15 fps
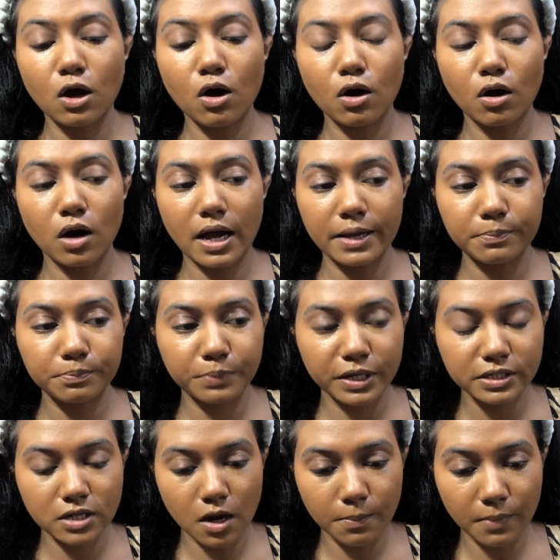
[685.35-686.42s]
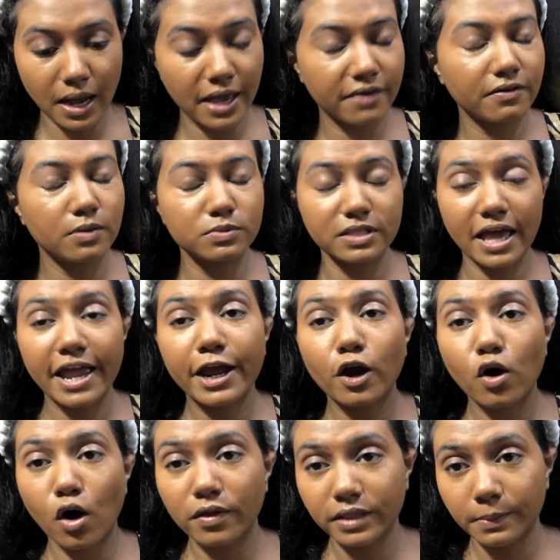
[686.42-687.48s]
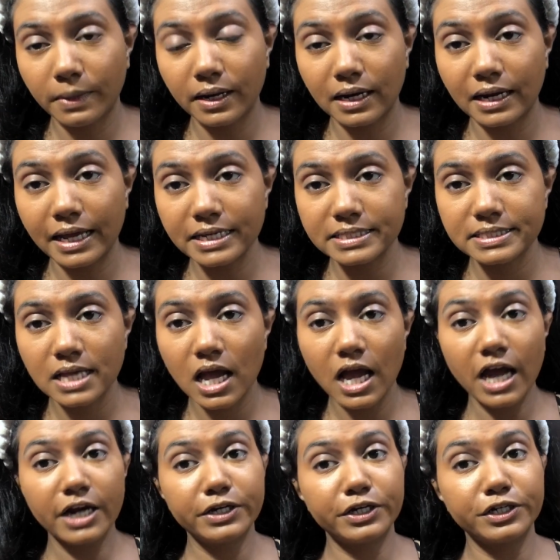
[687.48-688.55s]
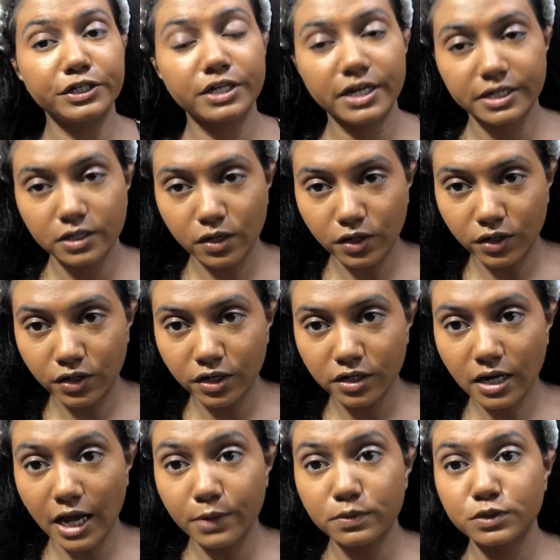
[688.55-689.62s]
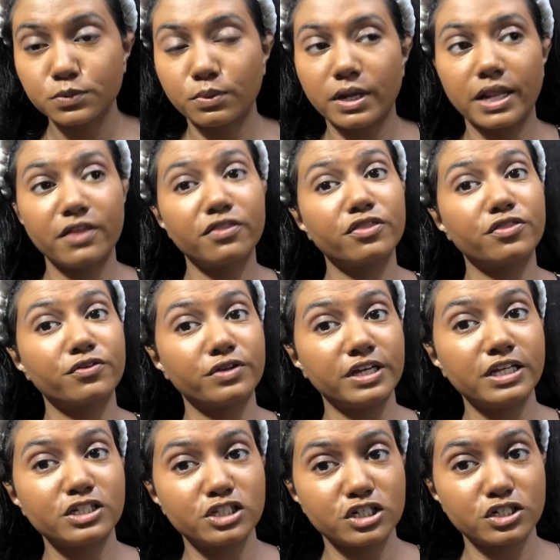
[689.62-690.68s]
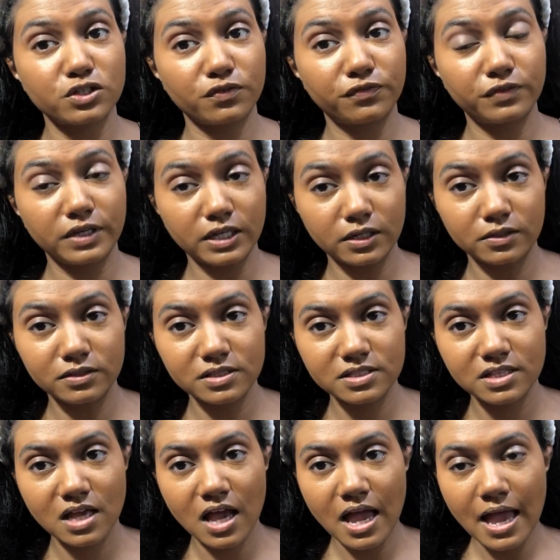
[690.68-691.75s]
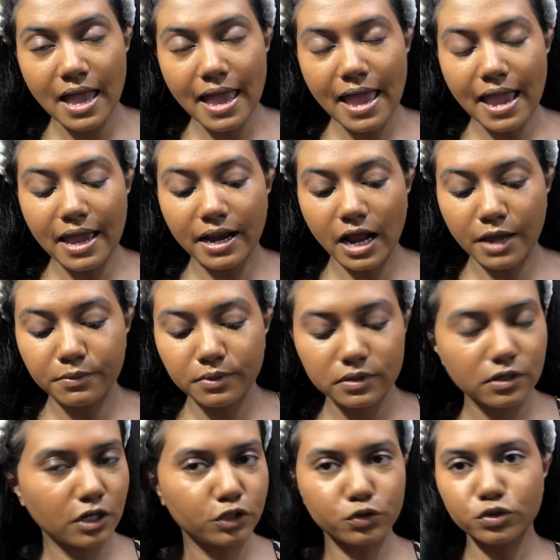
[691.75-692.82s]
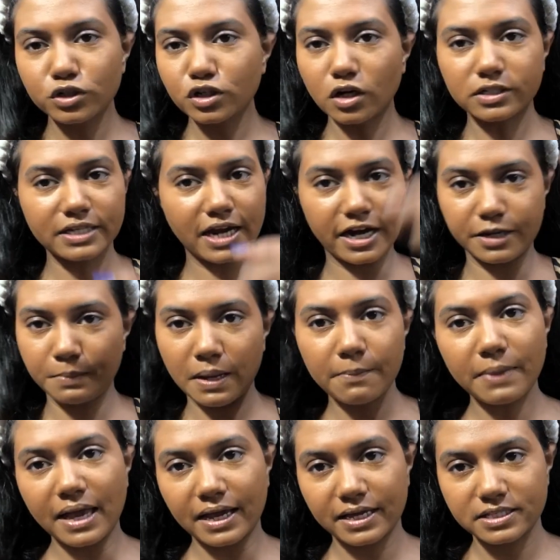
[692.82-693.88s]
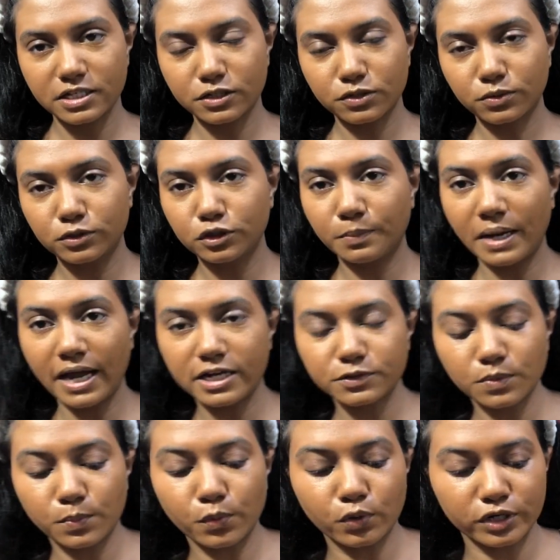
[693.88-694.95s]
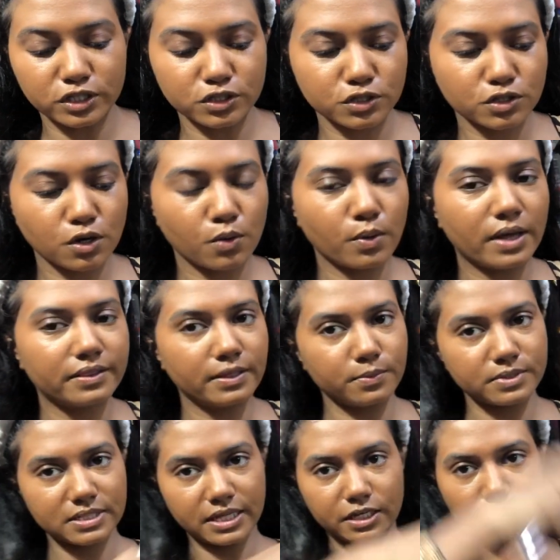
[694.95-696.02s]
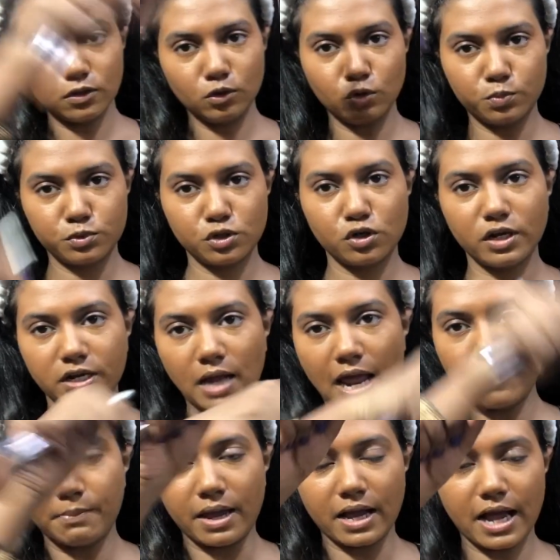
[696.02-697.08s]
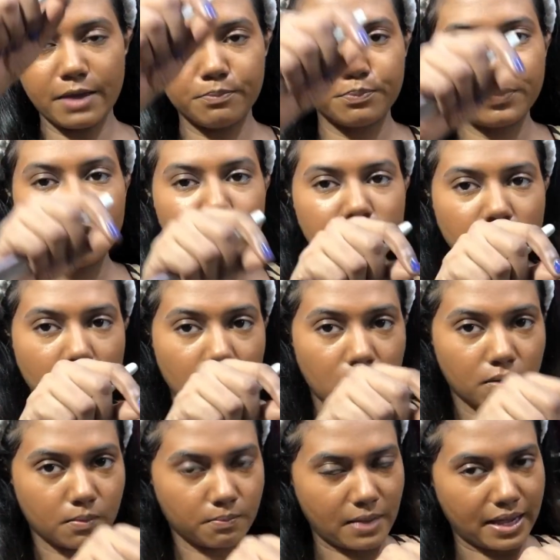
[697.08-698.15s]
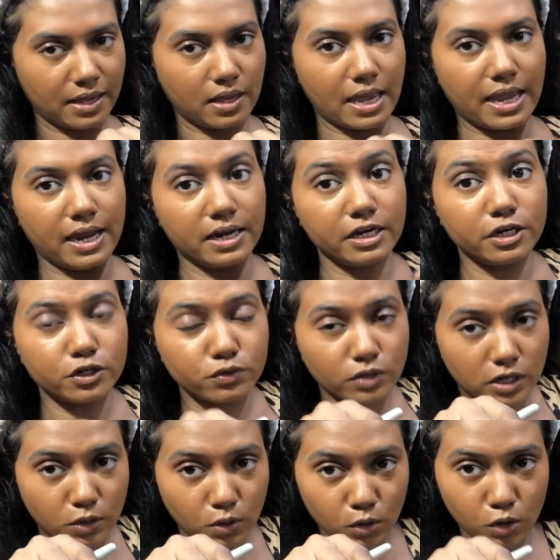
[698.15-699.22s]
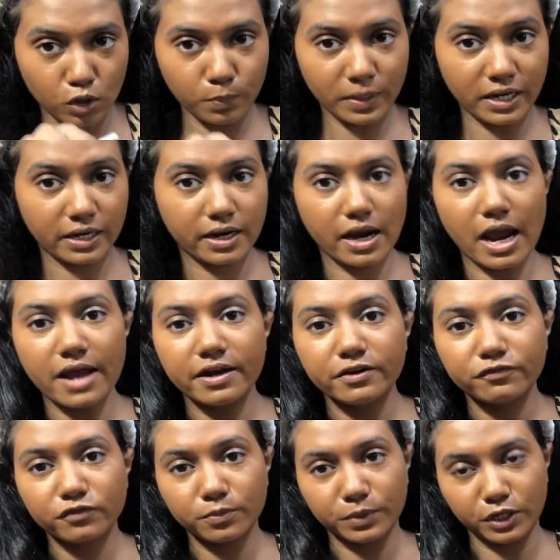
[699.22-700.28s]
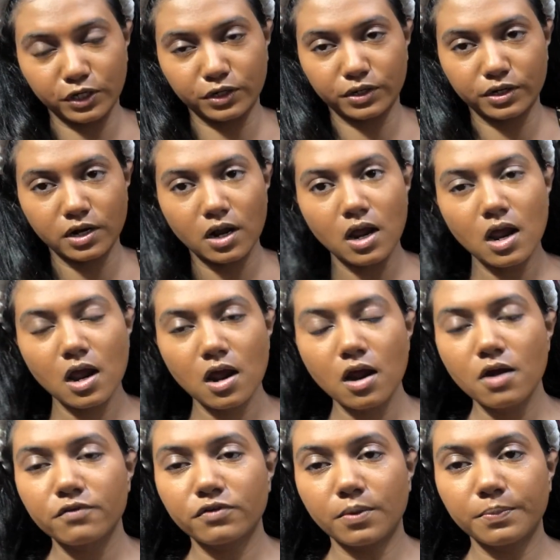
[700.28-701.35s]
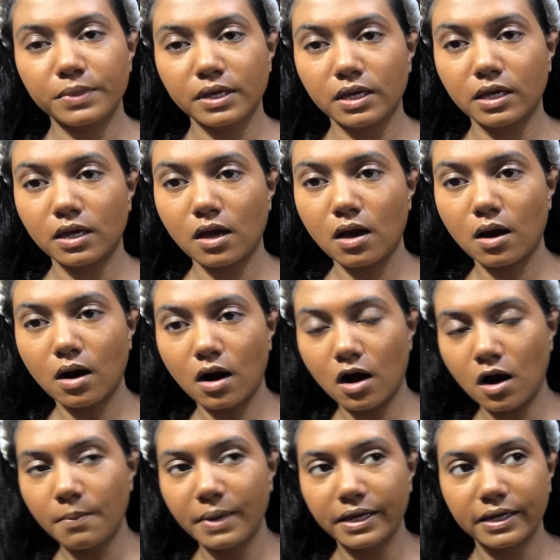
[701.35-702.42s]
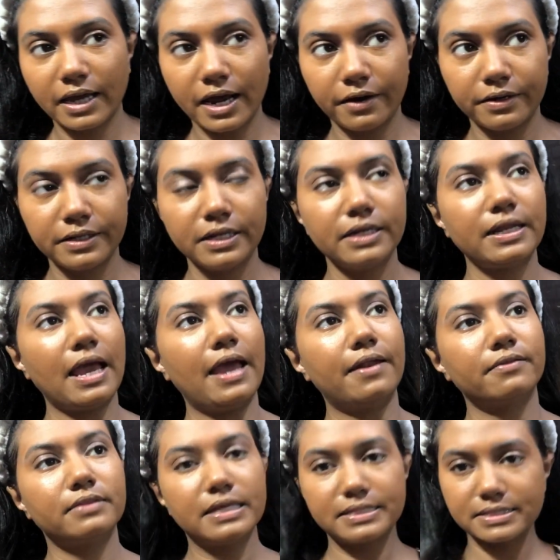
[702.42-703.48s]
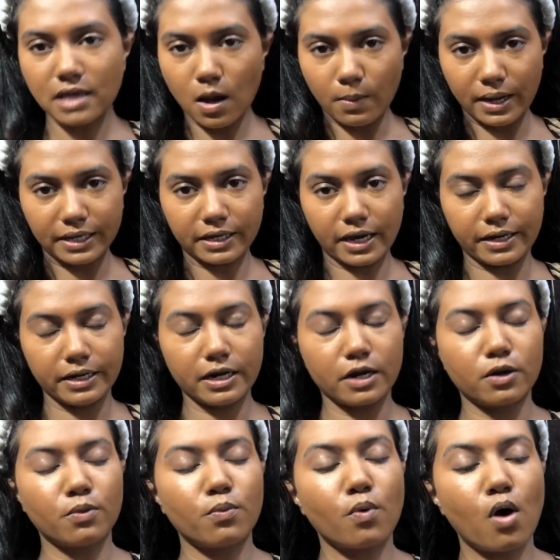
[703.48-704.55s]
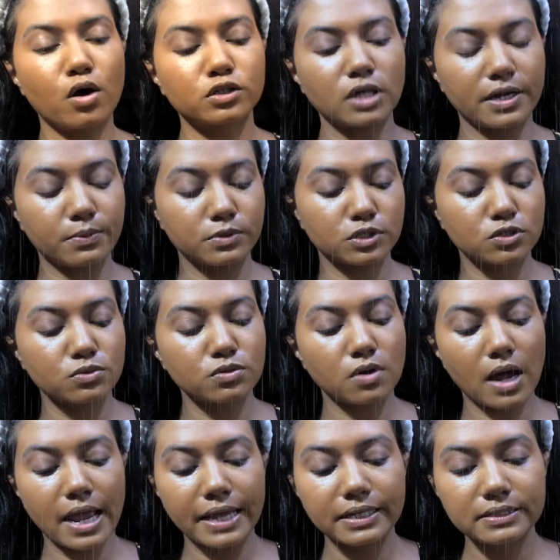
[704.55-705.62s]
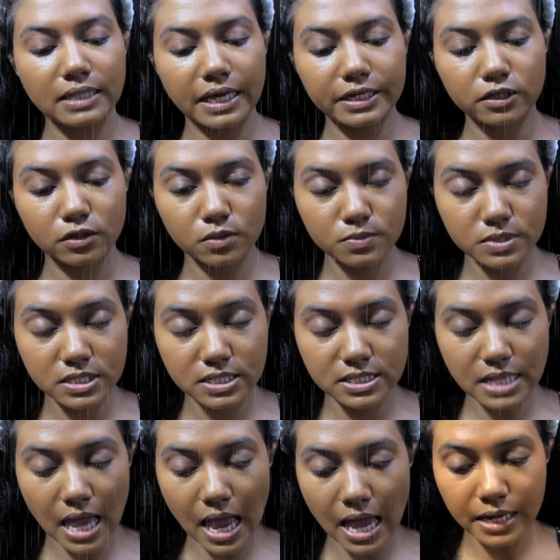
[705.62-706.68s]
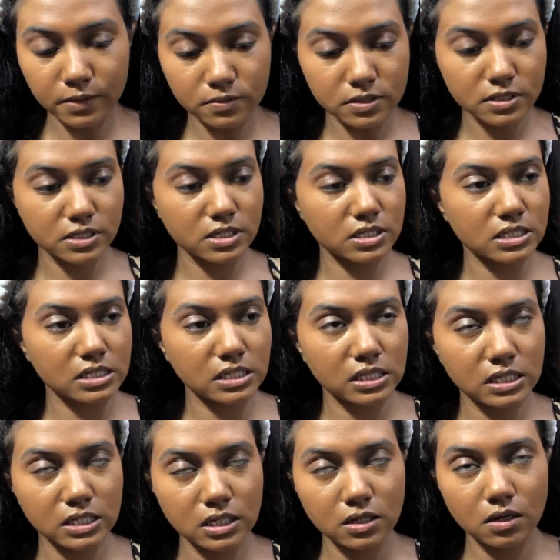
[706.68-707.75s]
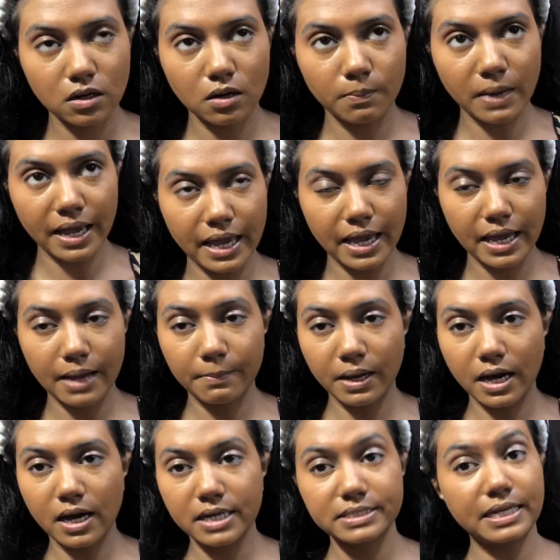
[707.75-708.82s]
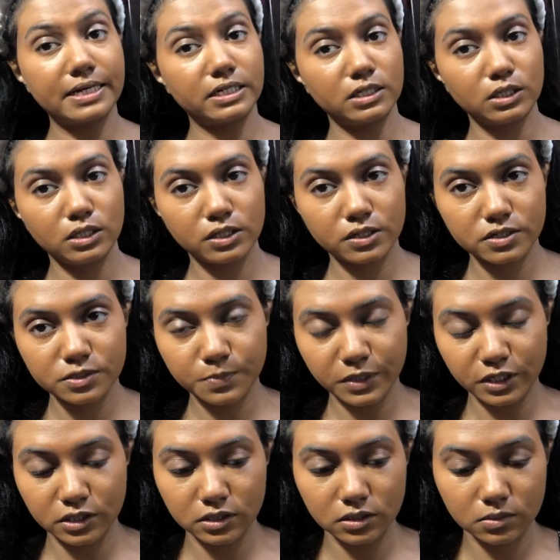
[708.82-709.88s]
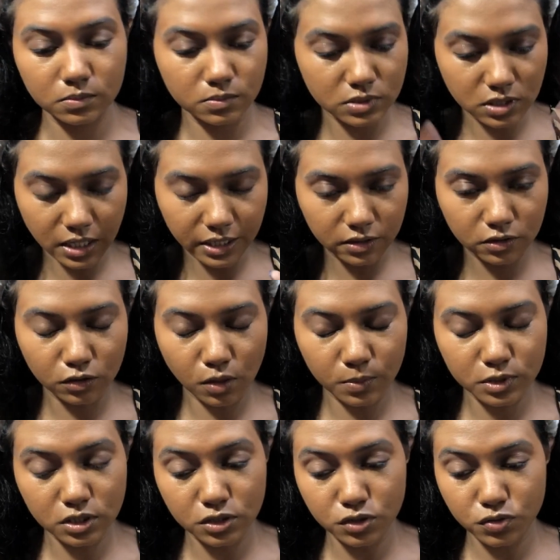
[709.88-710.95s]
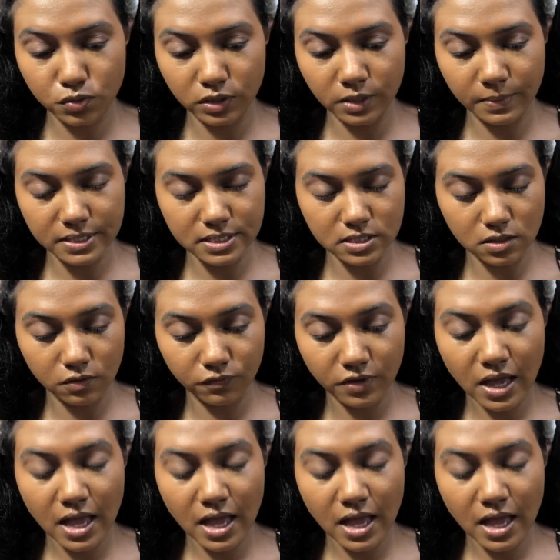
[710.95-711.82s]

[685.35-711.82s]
I picked up, I thank God that my legs didn't get hurt. I was wearing 3 inches of heels, and I could not carry my bag. As I told you, my hands were broken. So there was like loops, you know, in handbag. I put my hand into the loop and I carried it from here, from the arm. I carried it, and that's how I carried, and I walked. I was crying, like, you know, I was sad, it was dizzy. My eyes had tears, but it was like, you know, I was controlling myself.